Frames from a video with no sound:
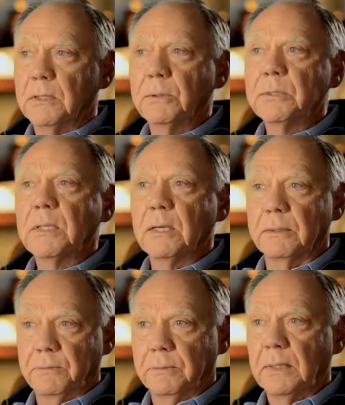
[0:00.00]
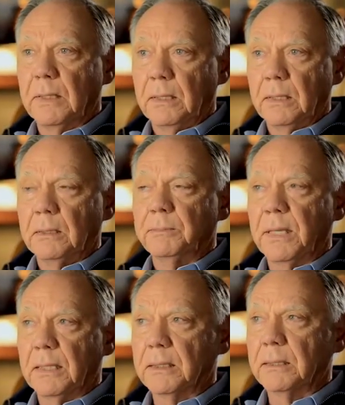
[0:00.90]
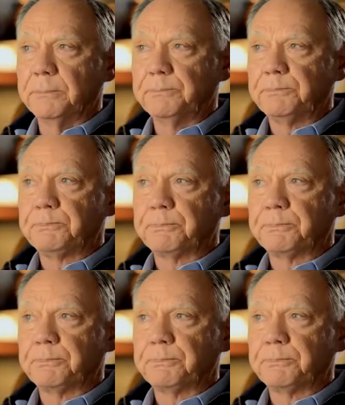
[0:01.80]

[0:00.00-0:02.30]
so it was tough back then.